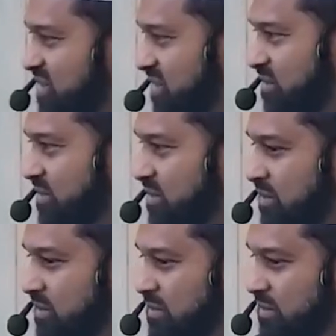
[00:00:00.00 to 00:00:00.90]
reason.
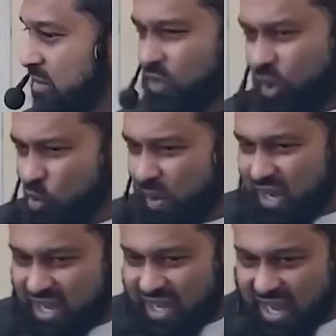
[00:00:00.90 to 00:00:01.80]

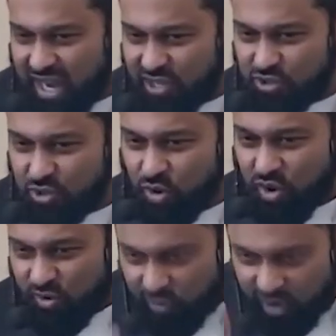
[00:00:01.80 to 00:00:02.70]
Nobody can hate you
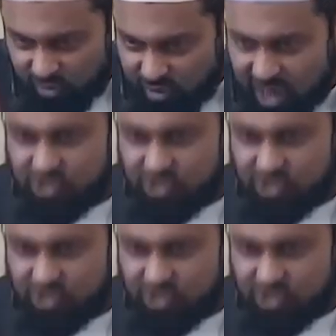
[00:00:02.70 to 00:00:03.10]
for a